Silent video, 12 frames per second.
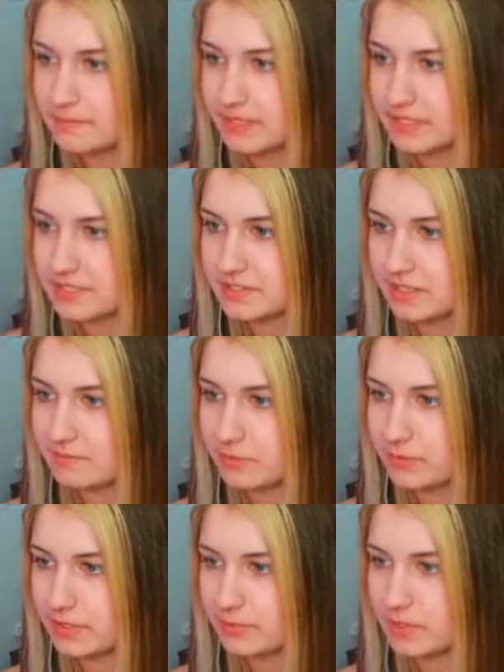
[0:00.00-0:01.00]
That didn't give me
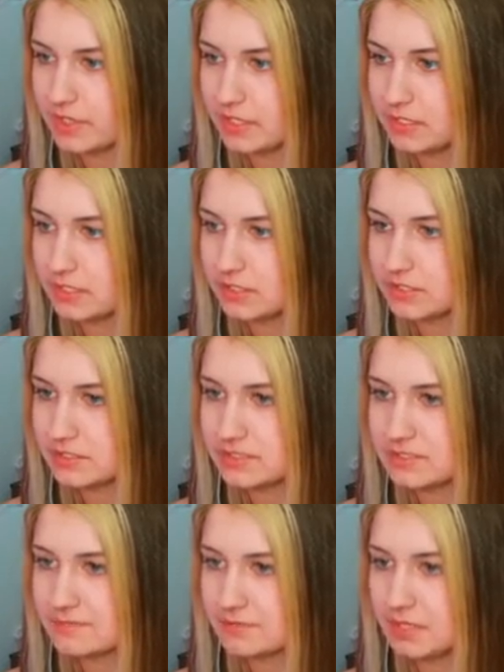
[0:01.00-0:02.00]
what I wanted. This
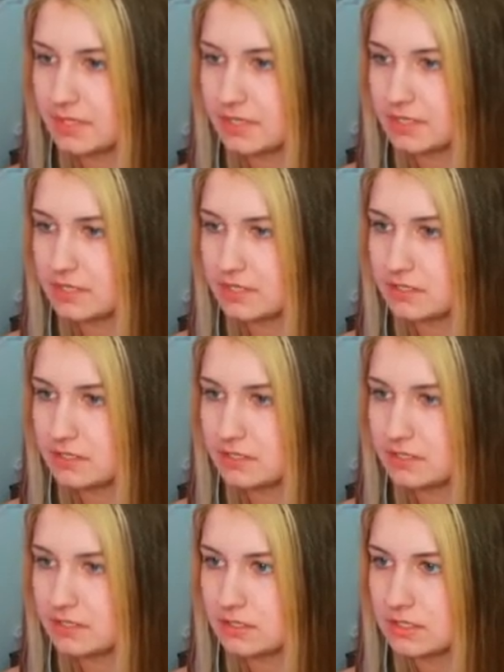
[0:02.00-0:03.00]
is fine.
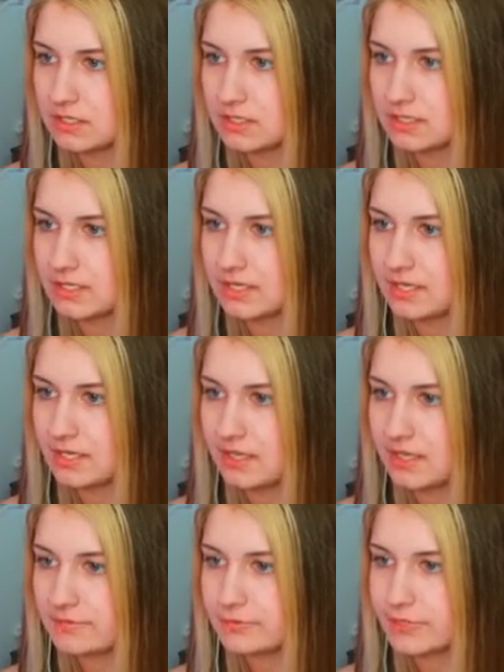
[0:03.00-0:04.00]

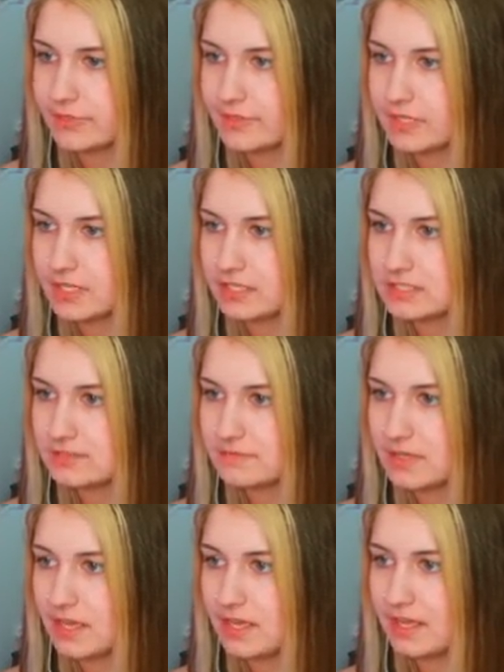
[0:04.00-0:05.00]
Everything is
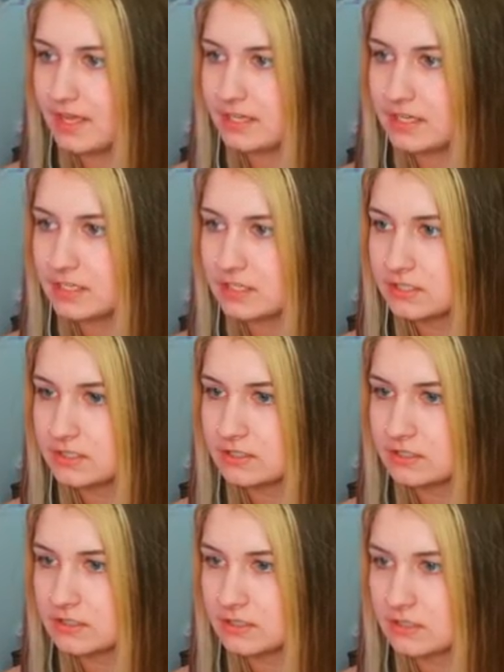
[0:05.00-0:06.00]
fine.
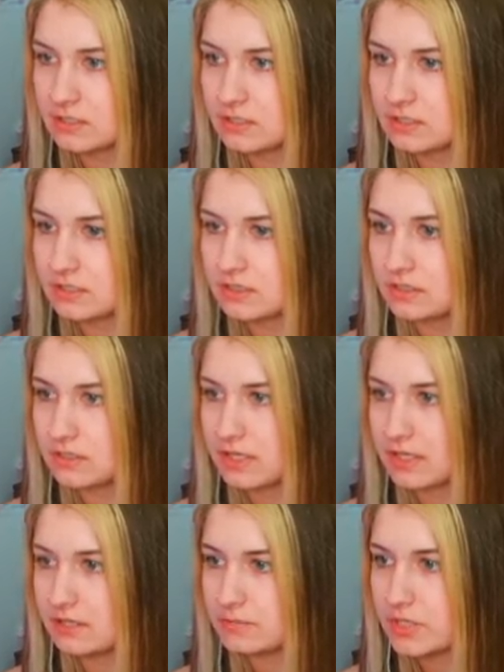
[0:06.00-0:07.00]

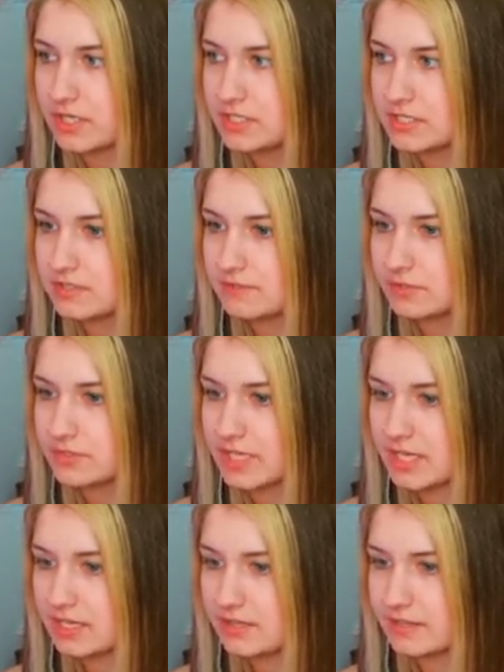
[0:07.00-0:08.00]
Okay, I'm trying to see if there's
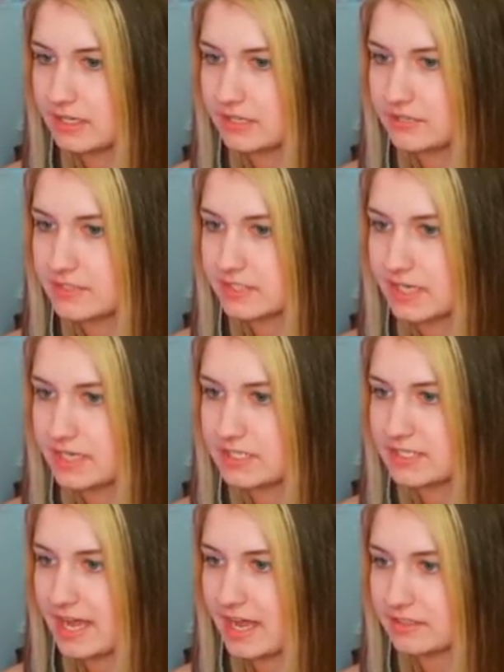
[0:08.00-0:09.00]
anything else that I need
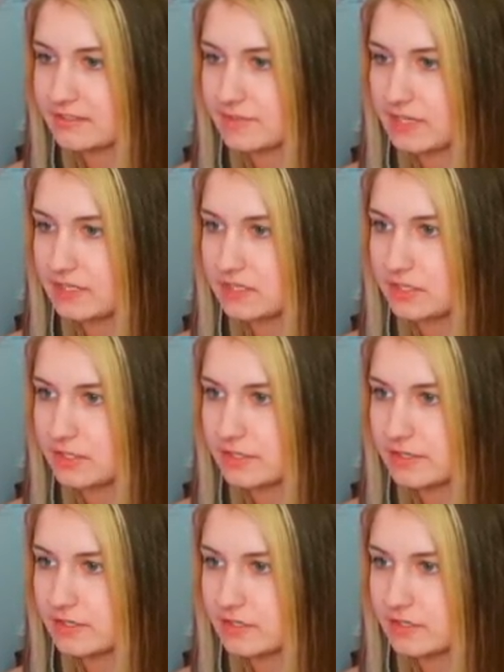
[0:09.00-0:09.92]
to activate here